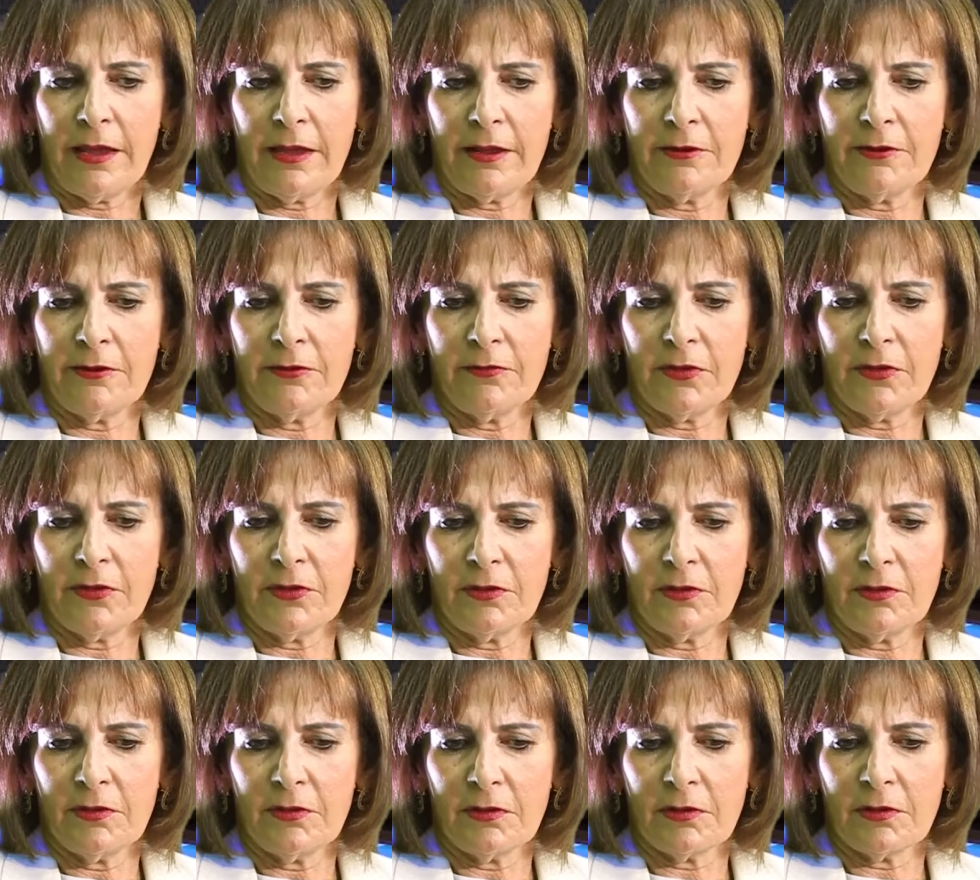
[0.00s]
And
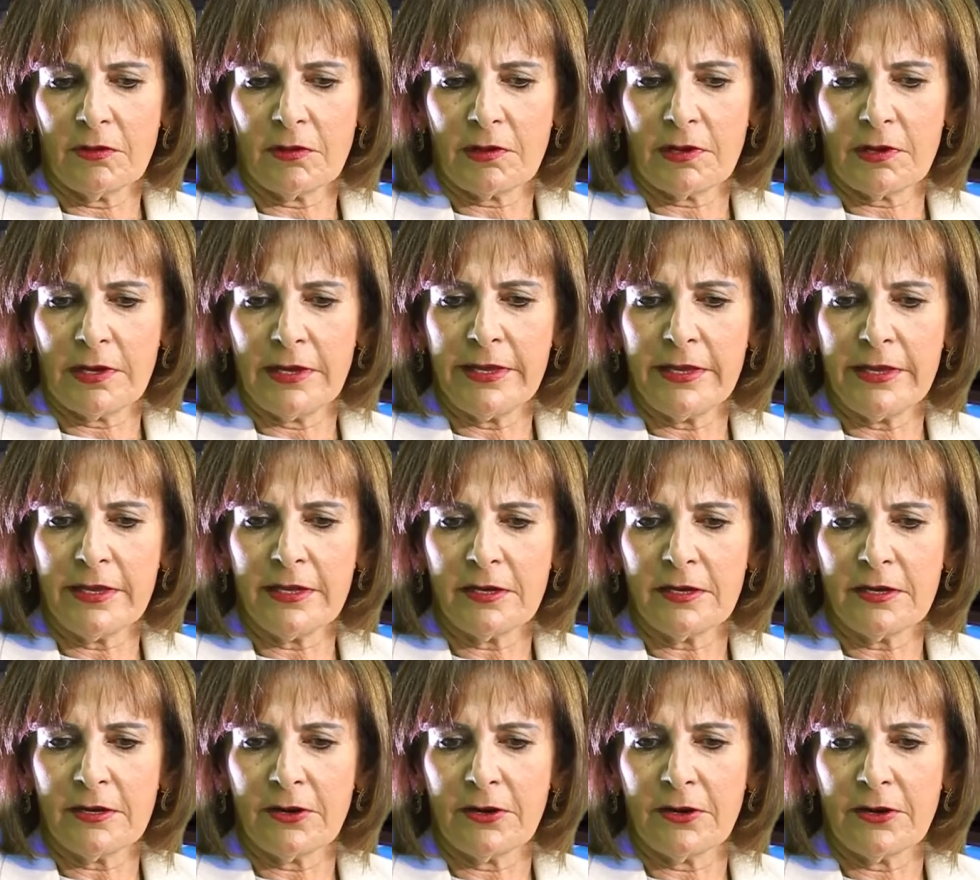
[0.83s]
the
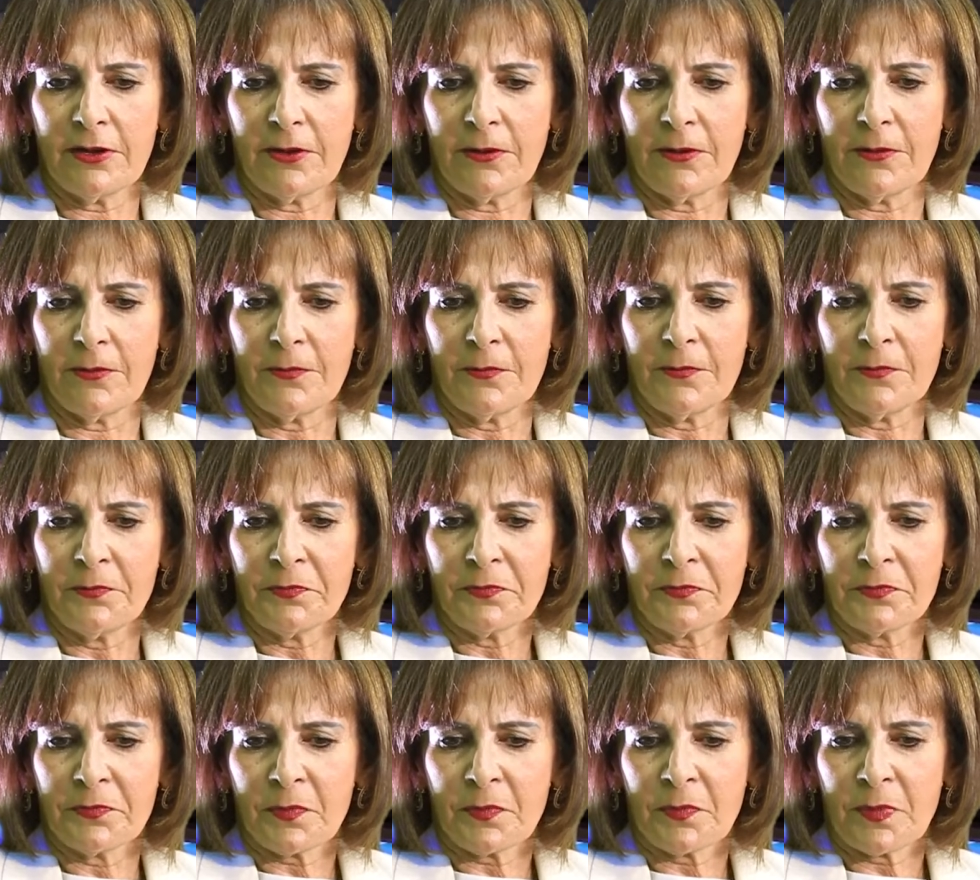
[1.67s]
clear
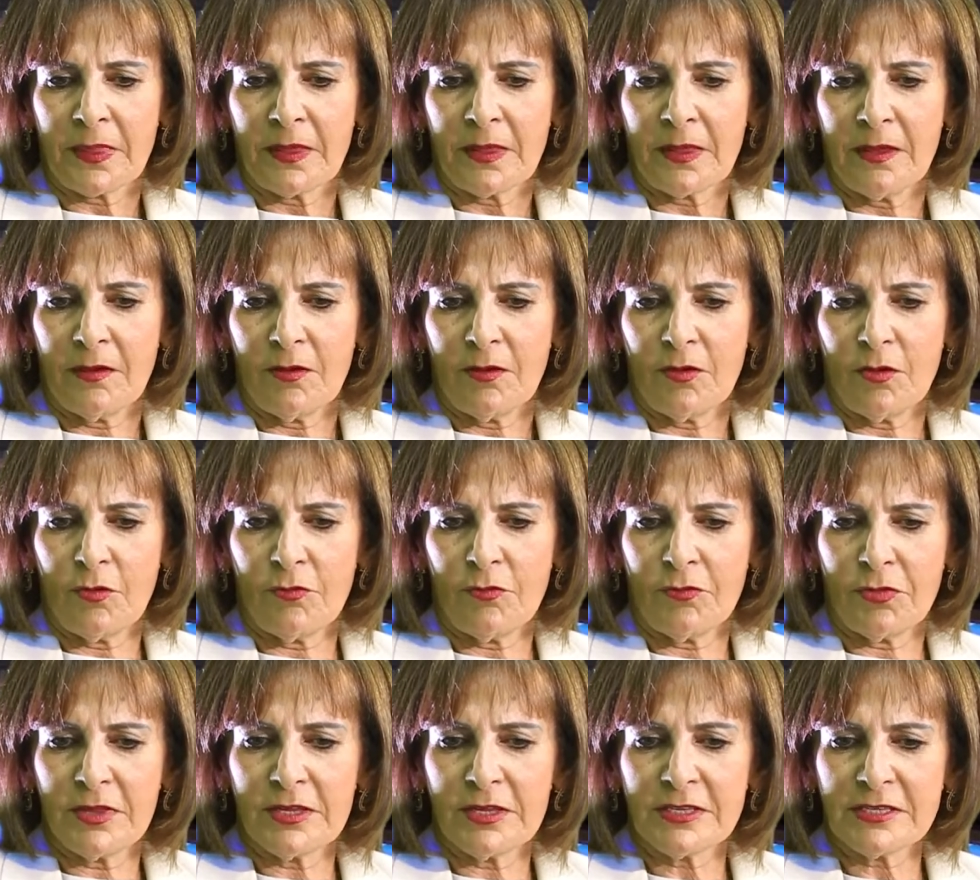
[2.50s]

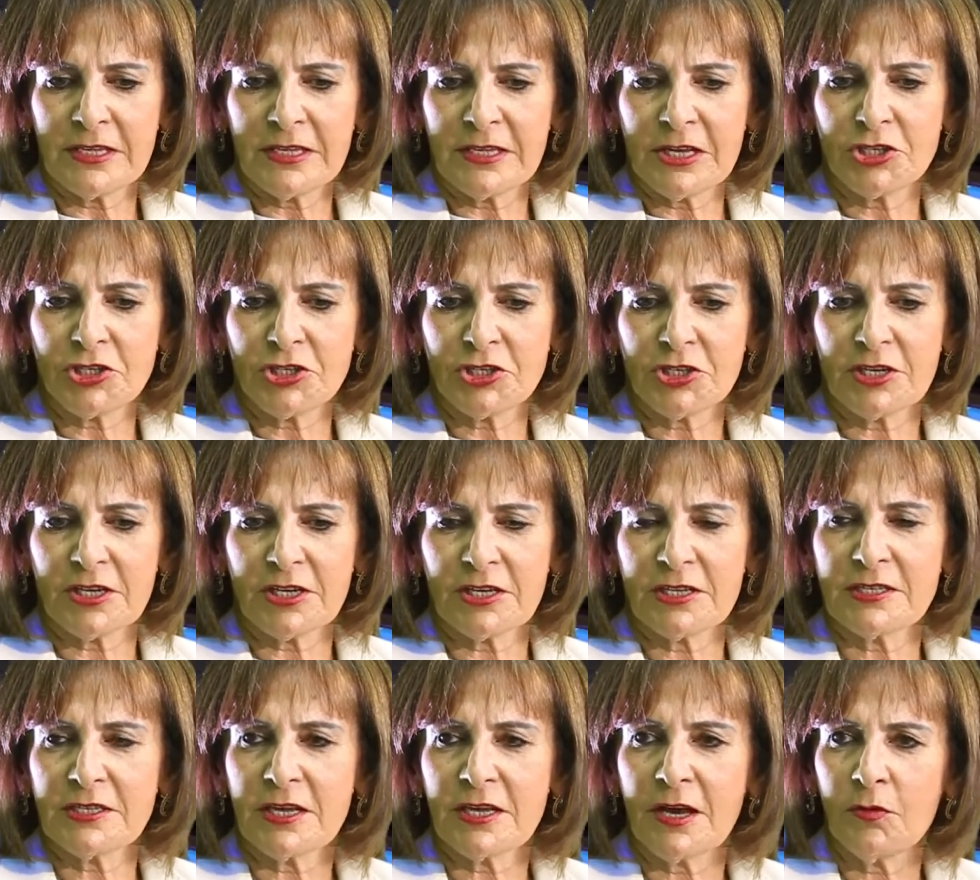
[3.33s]
of this
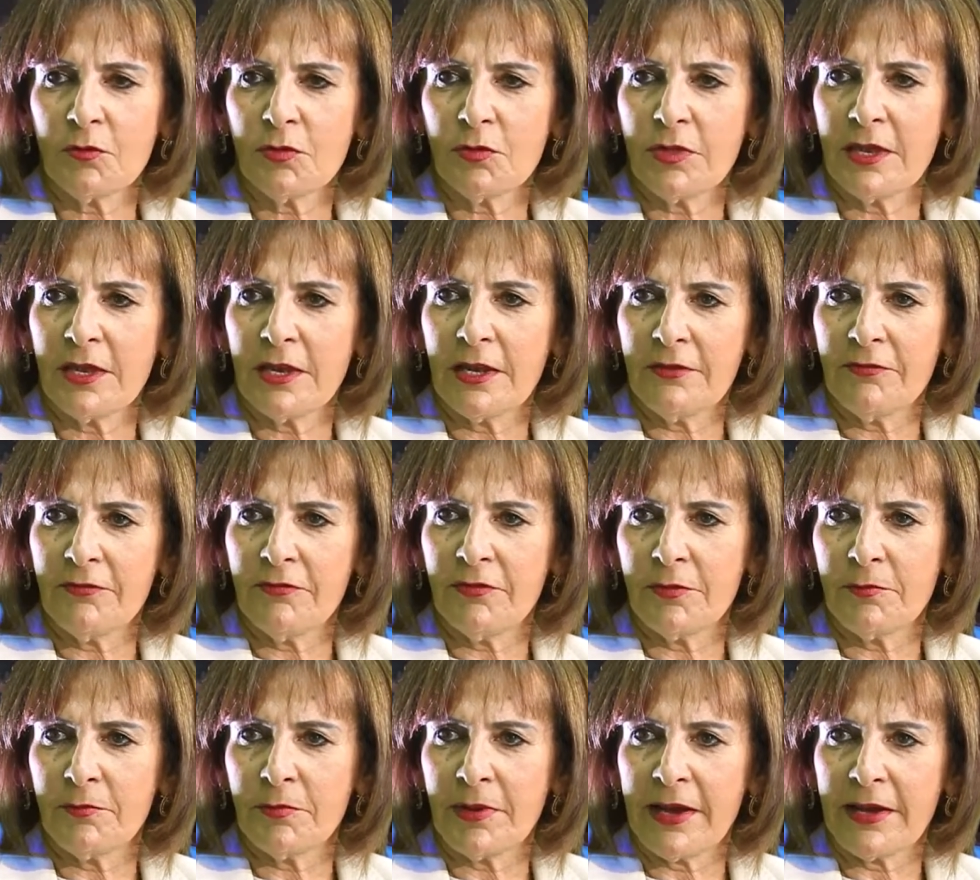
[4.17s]
nature is how they
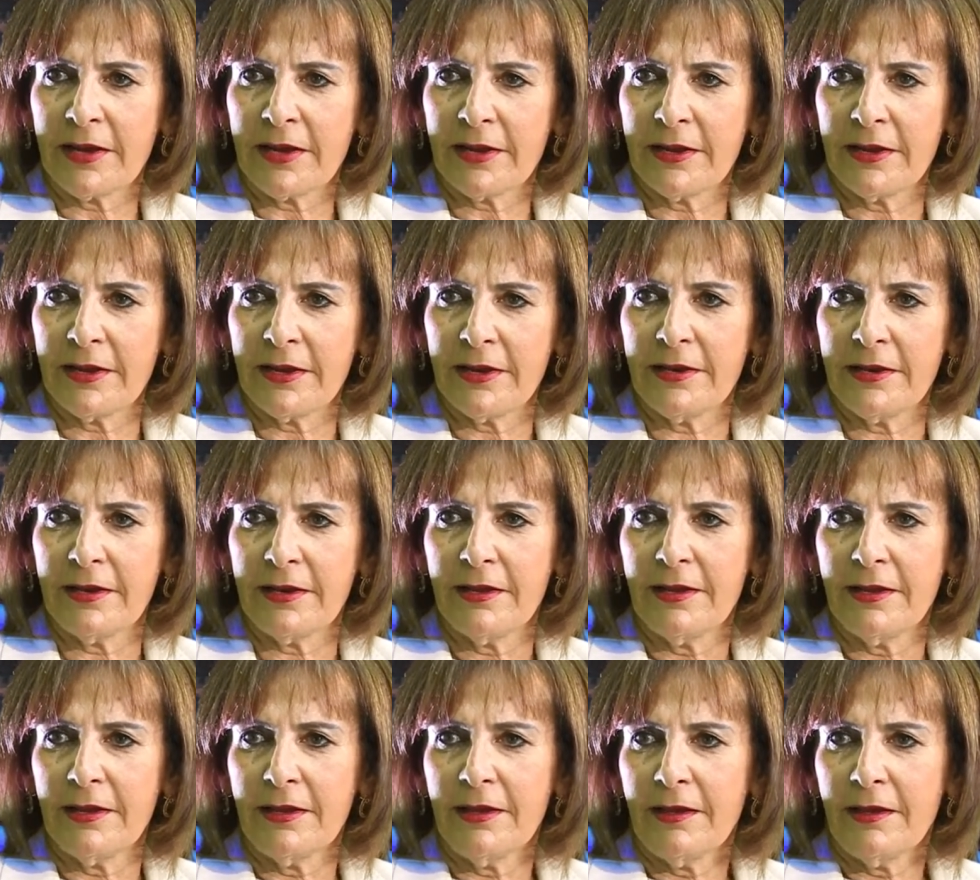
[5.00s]
live in Bahrain.